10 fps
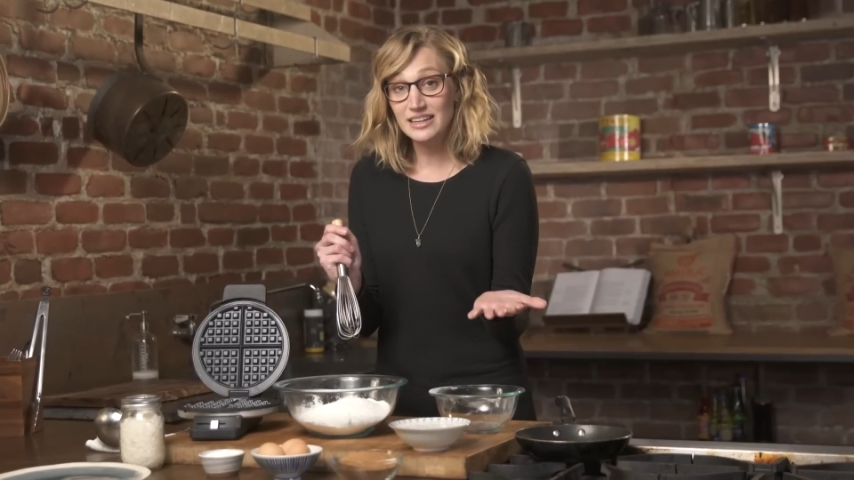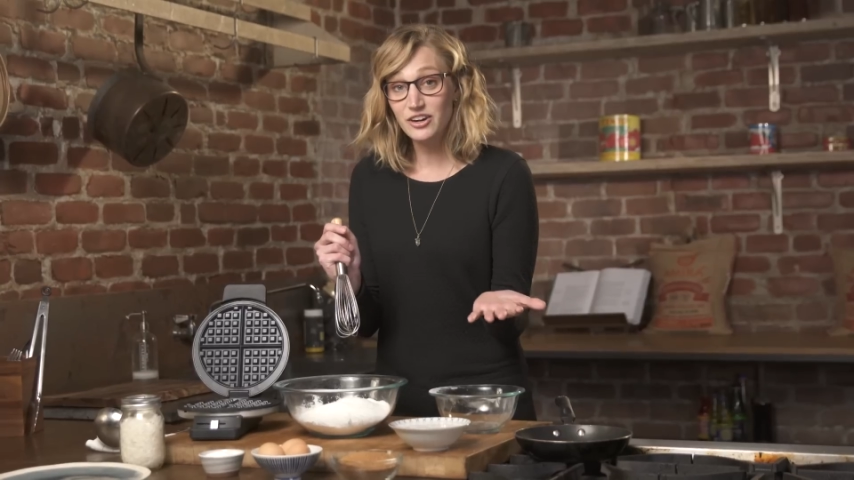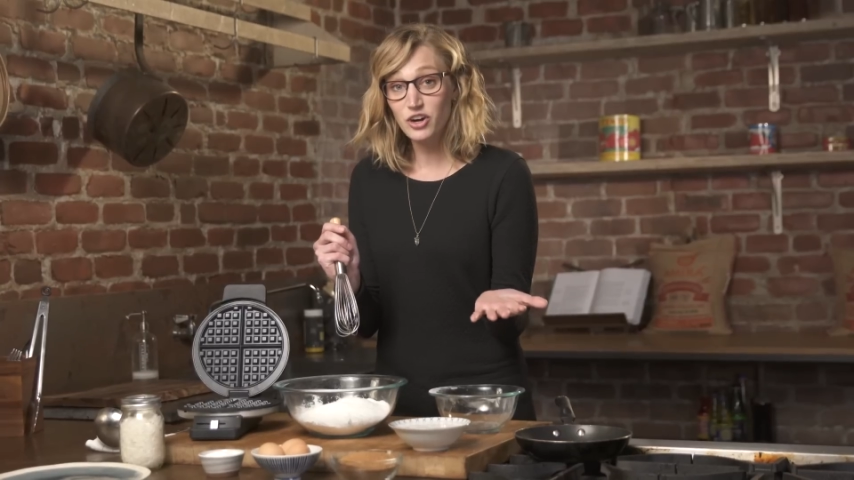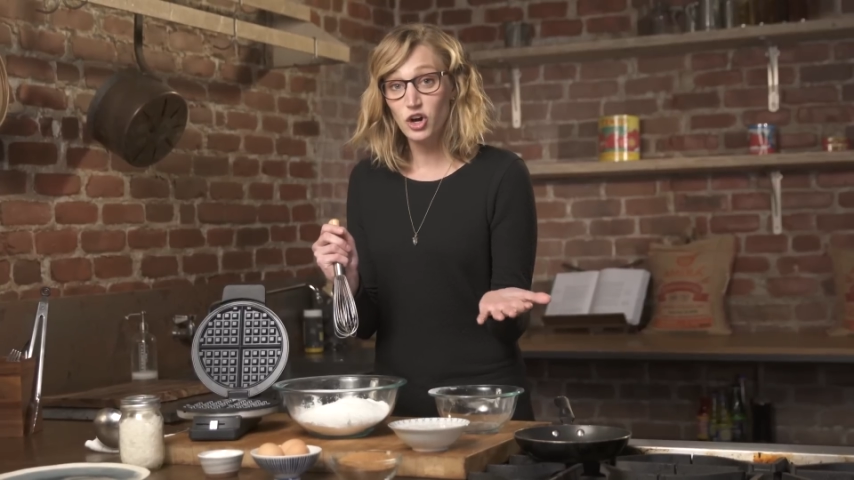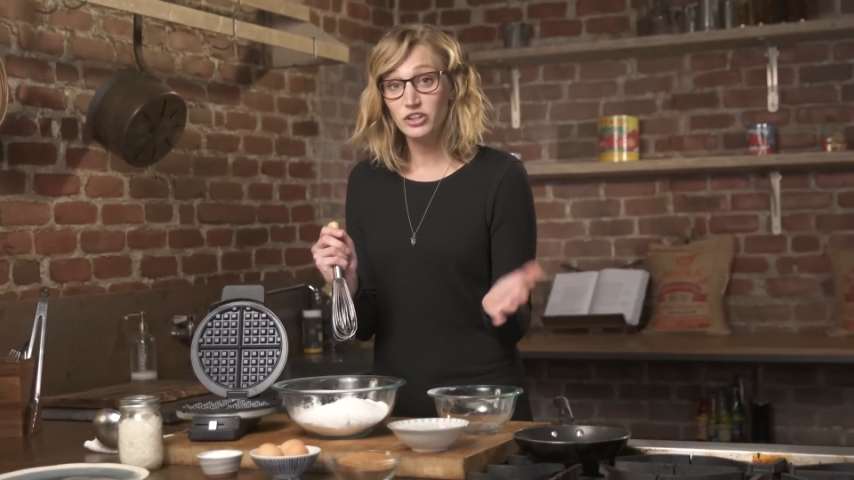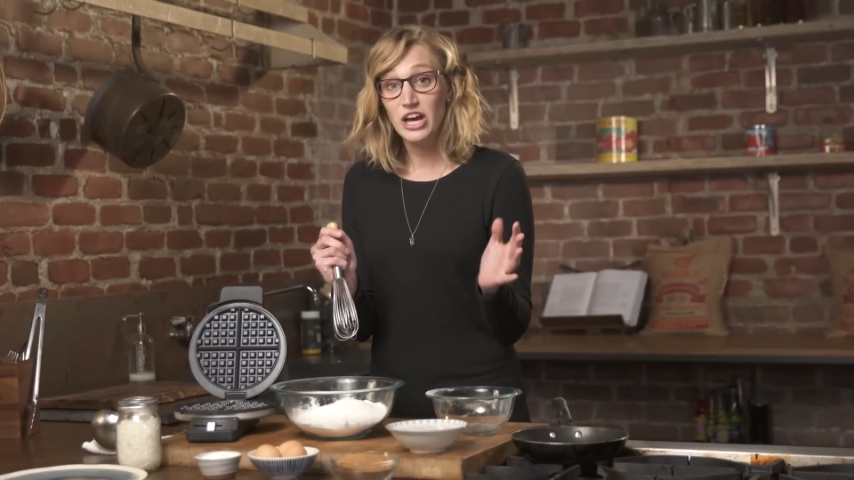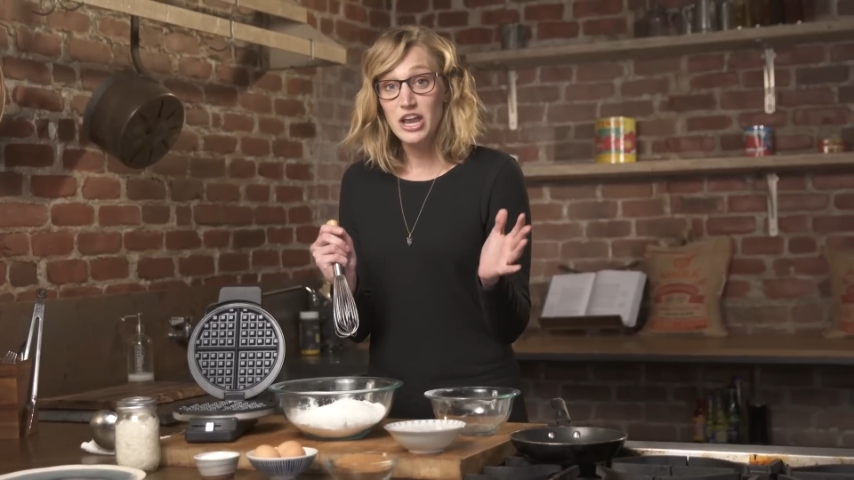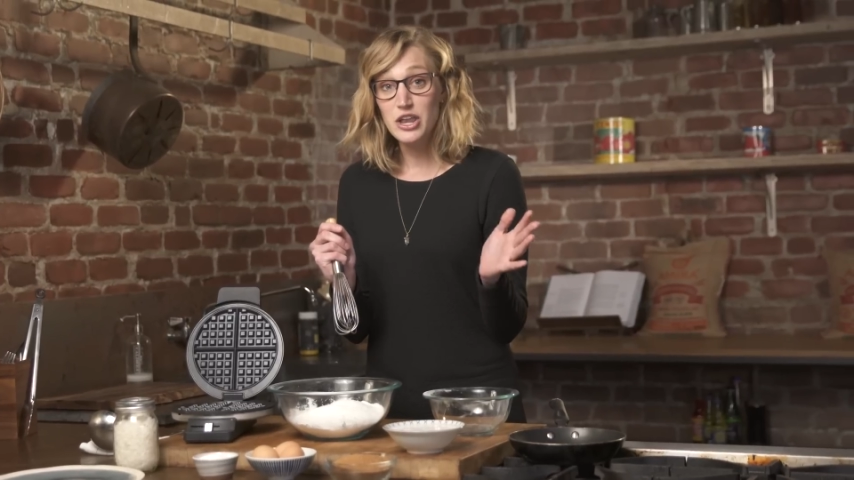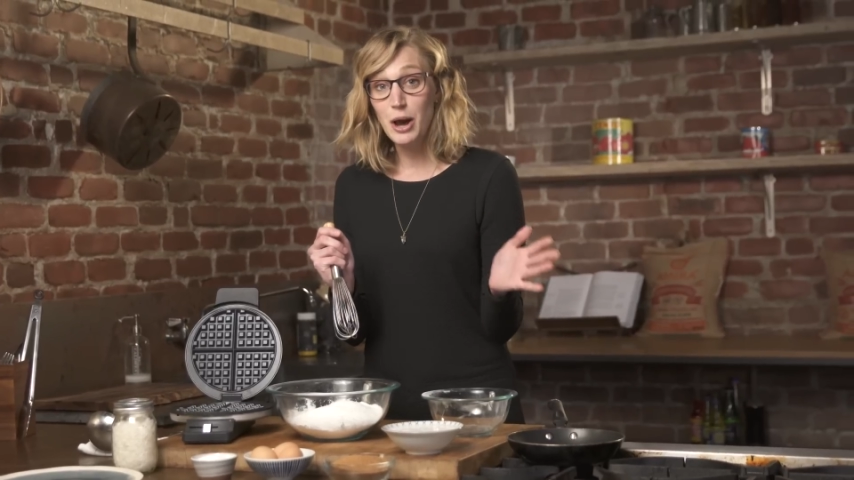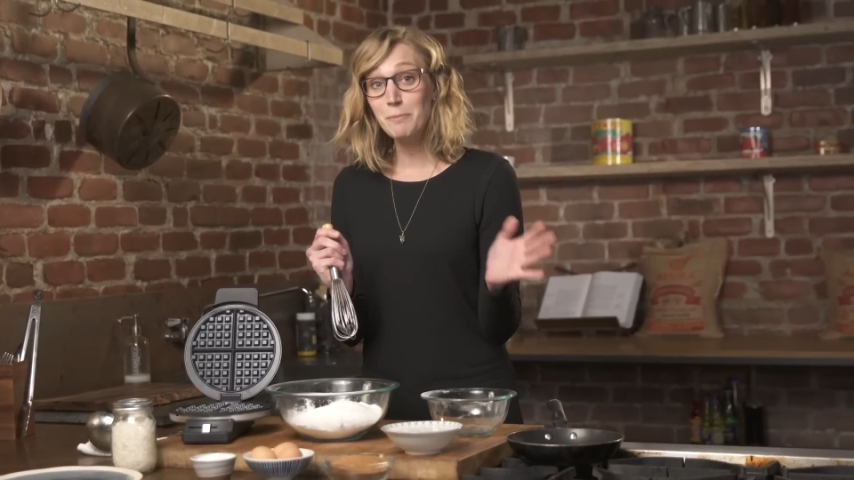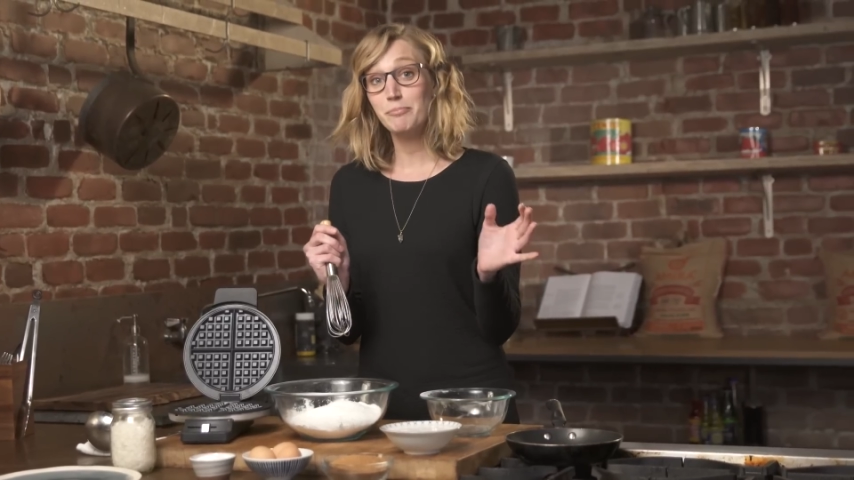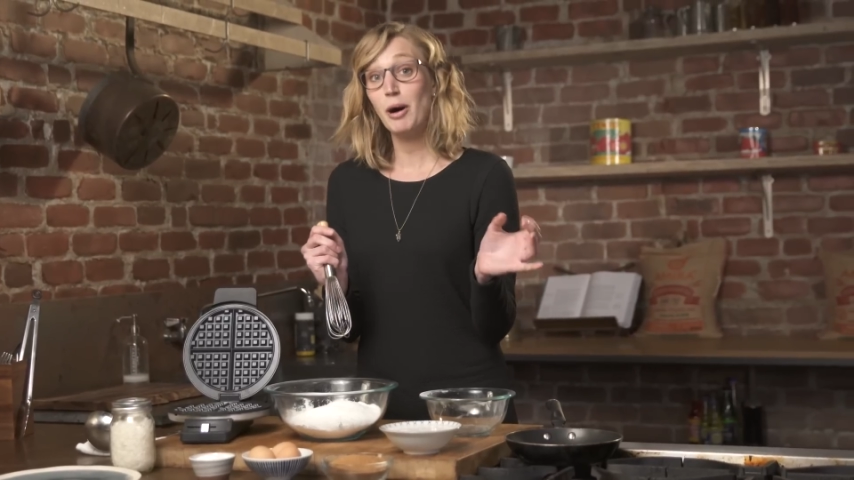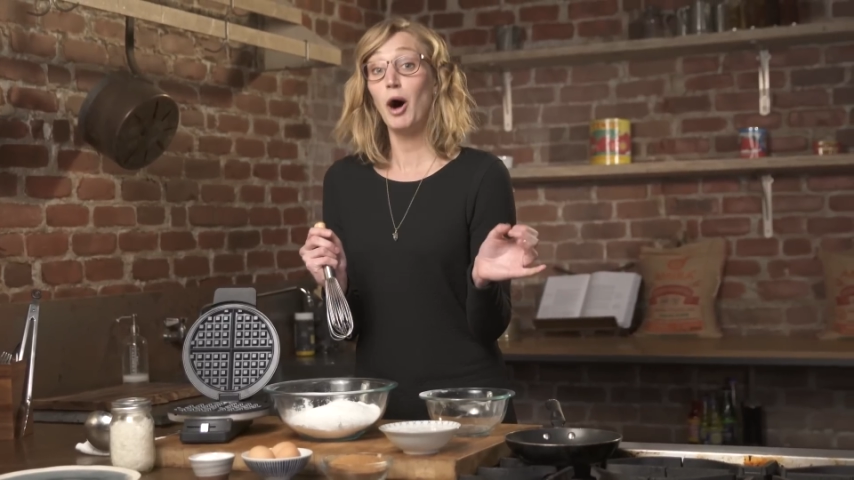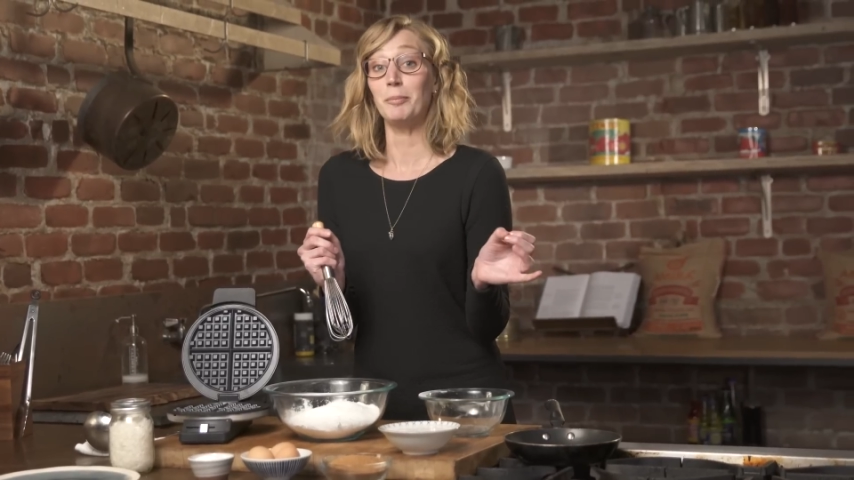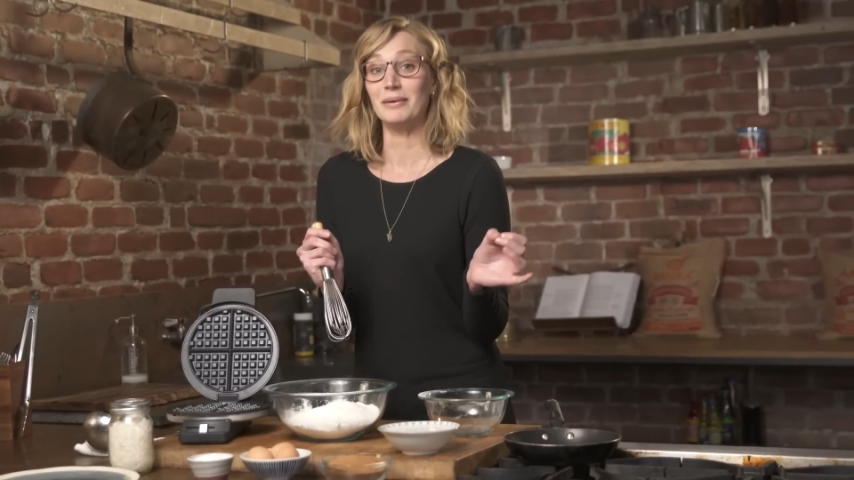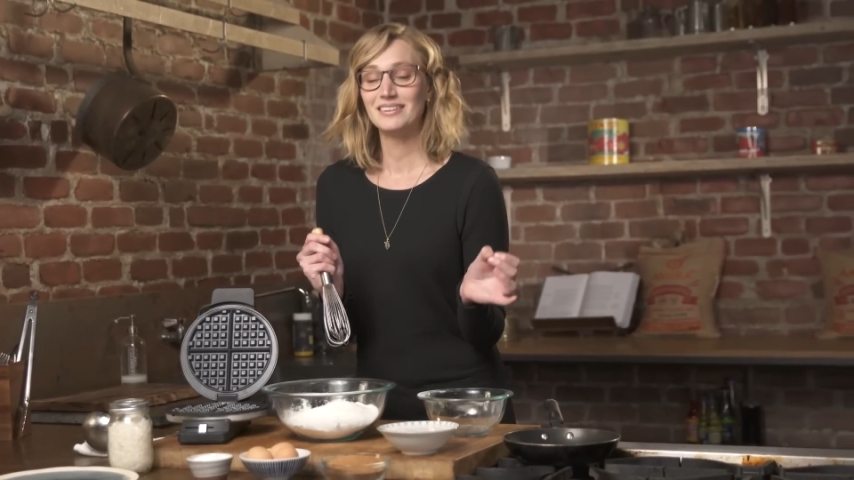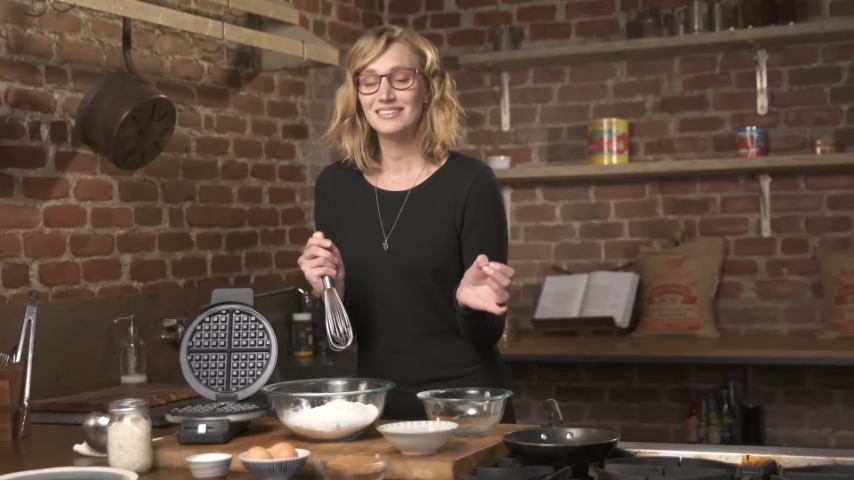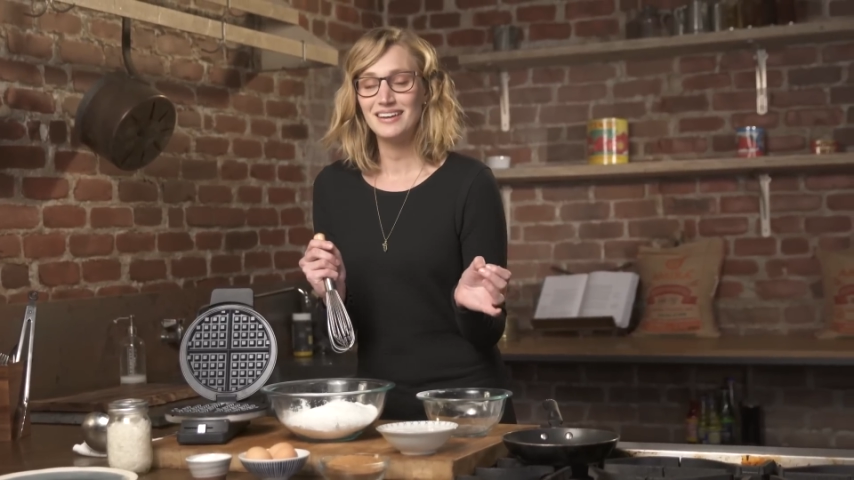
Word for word: they're called Nom Ppom.